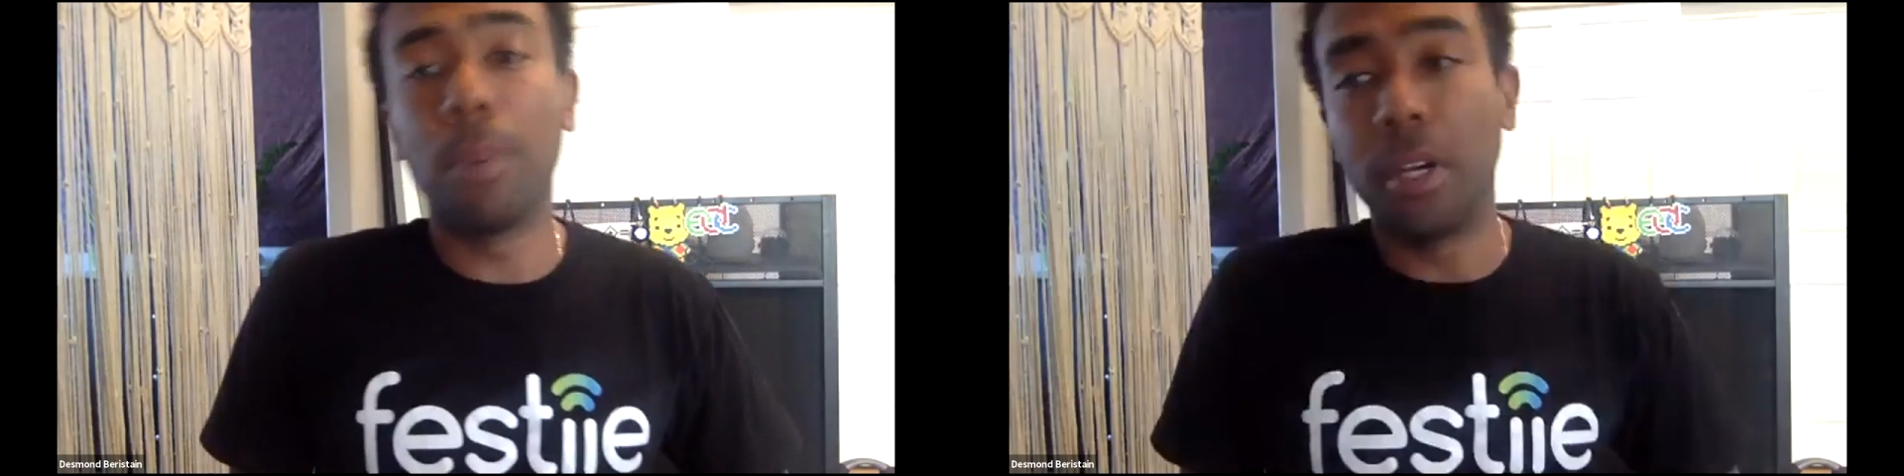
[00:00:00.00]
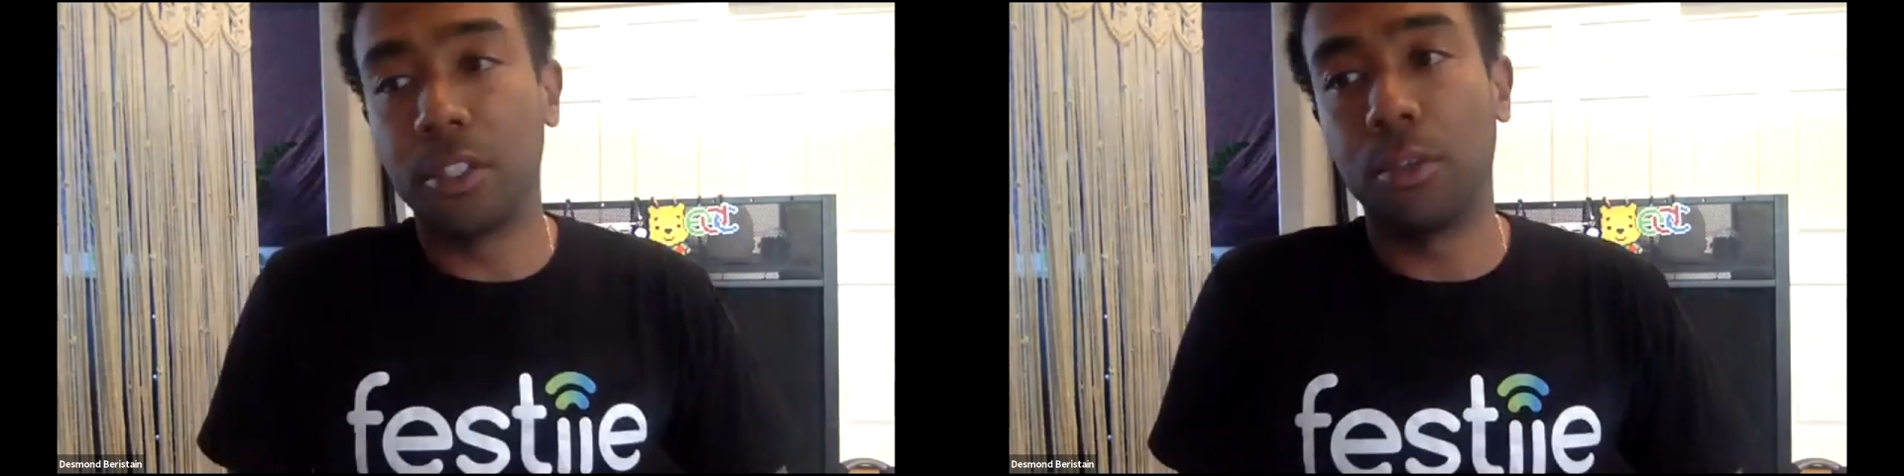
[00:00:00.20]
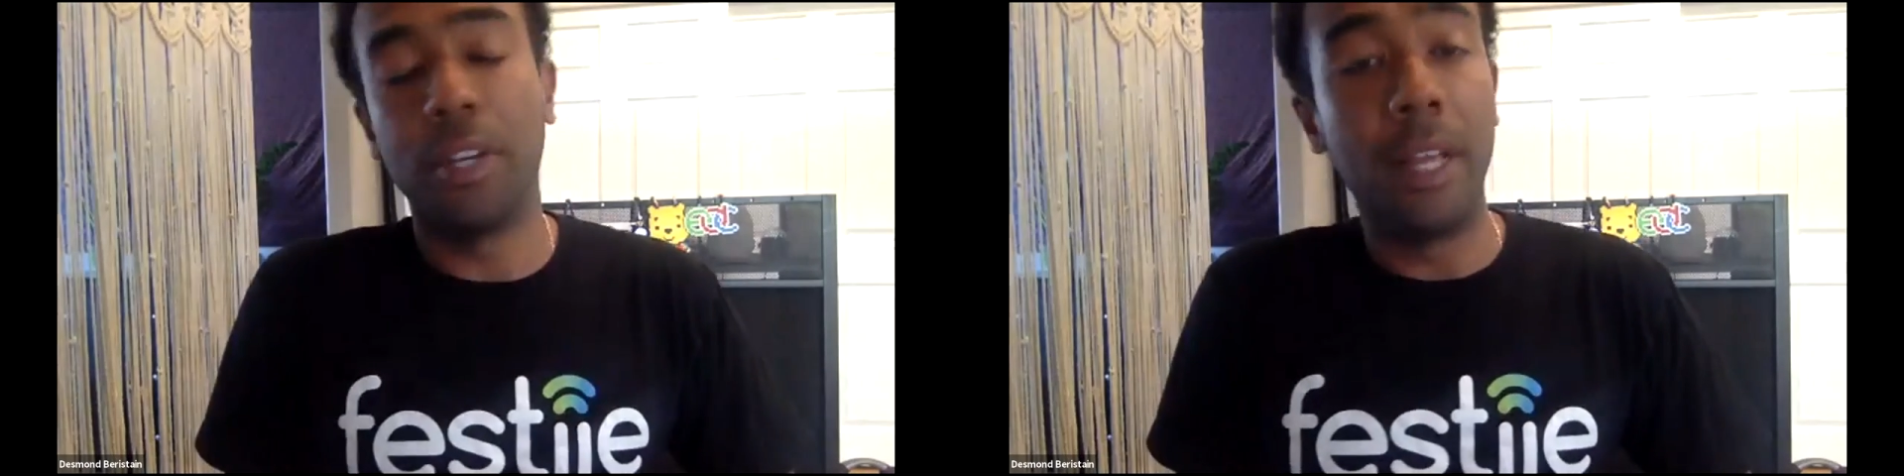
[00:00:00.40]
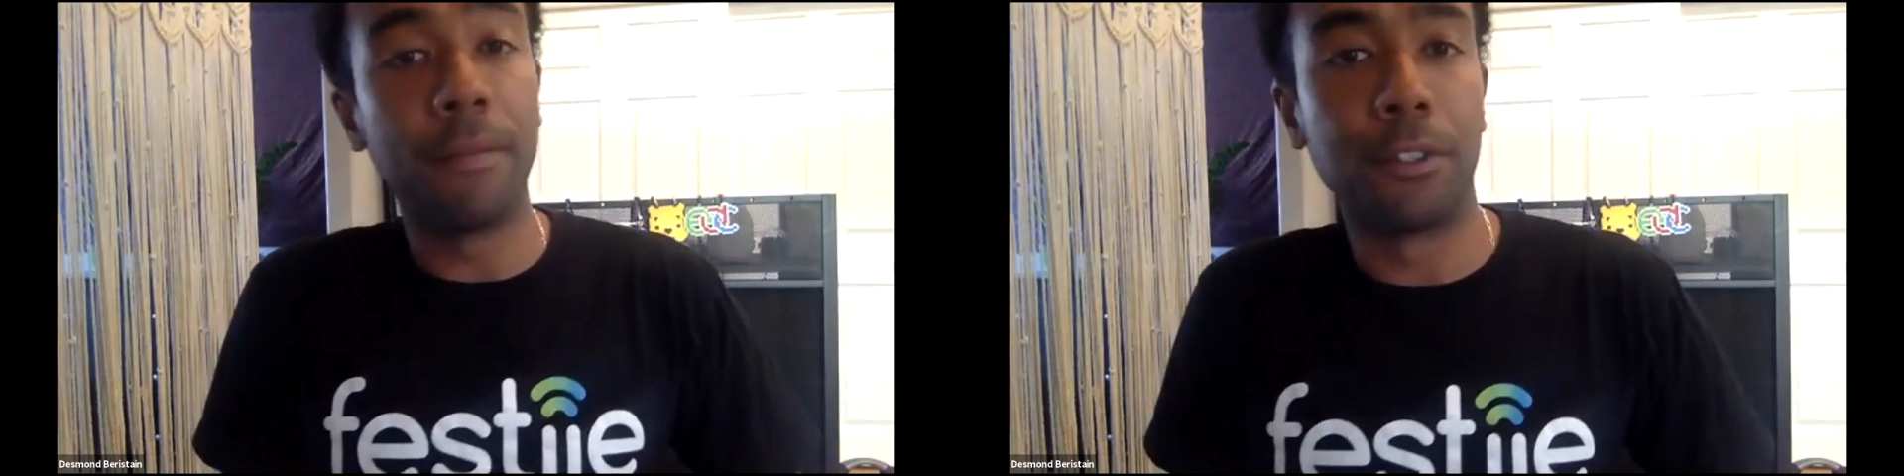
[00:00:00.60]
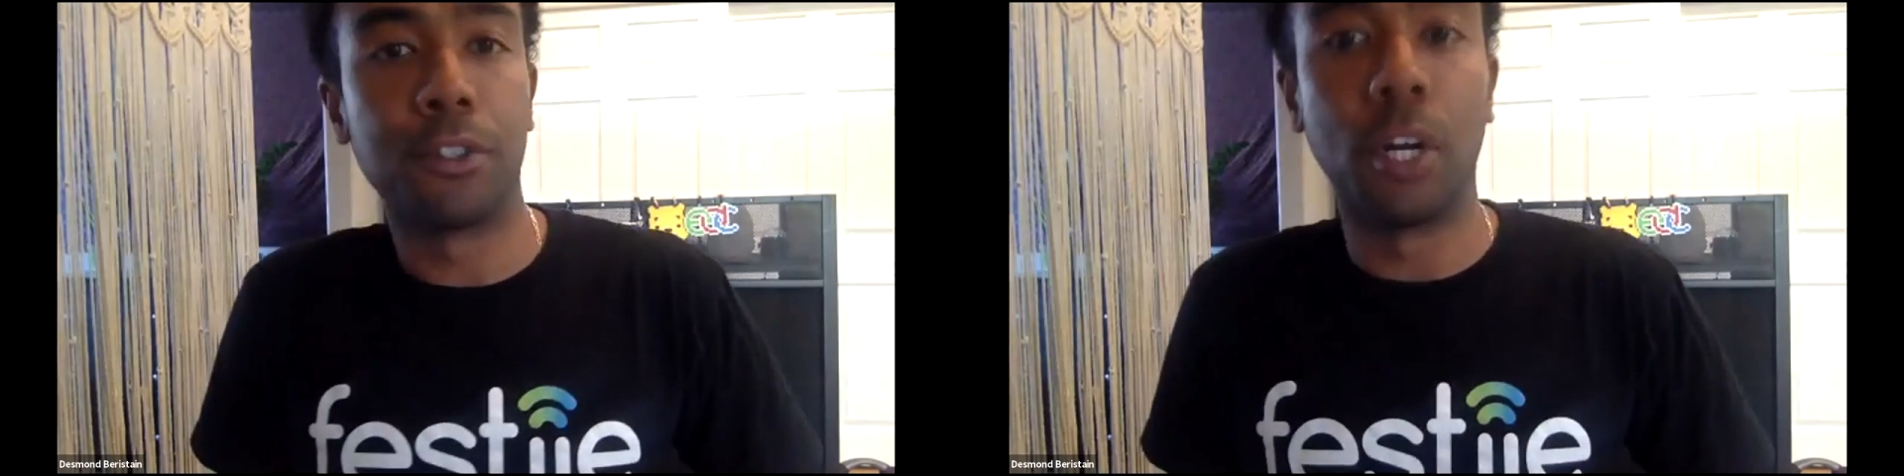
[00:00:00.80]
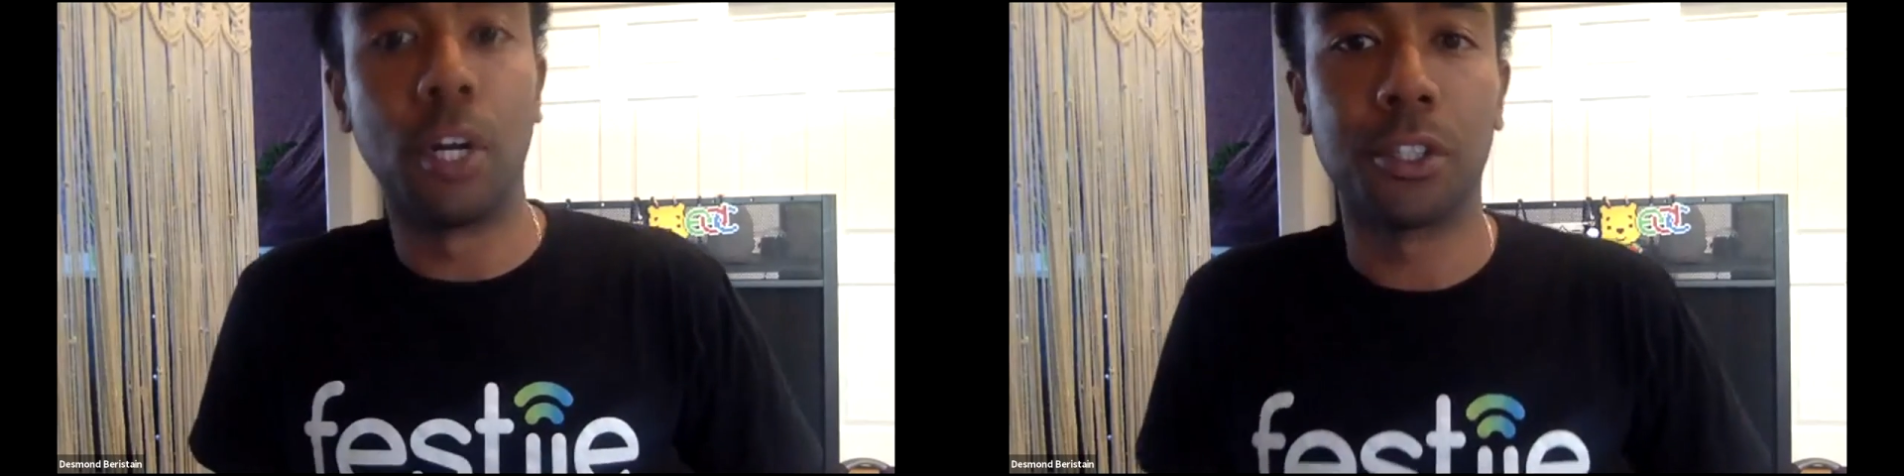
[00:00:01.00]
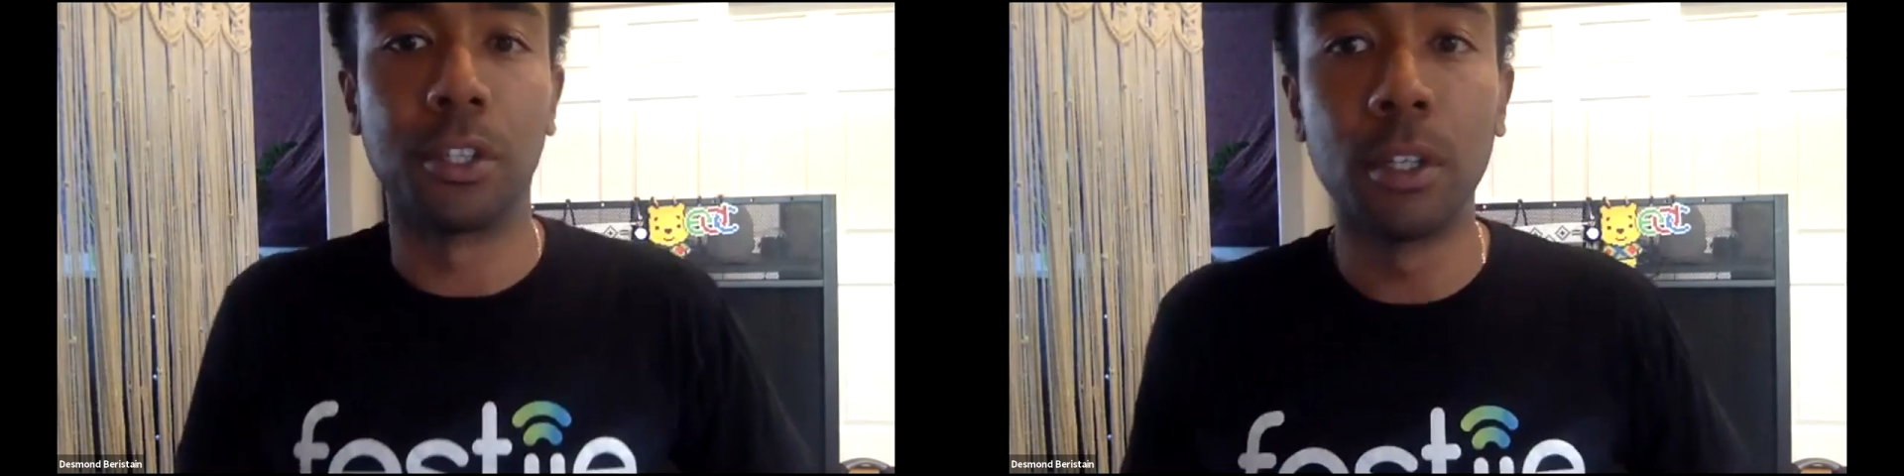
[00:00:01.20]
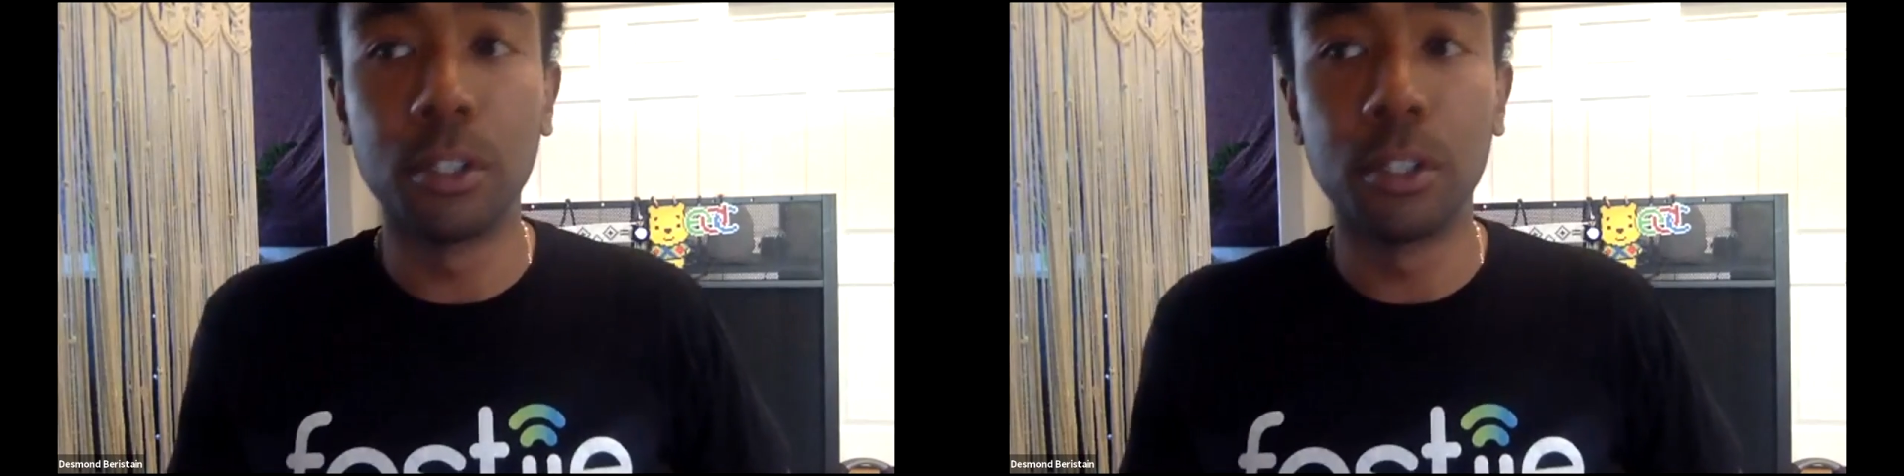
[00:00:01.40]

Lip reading: a certain infrastructure.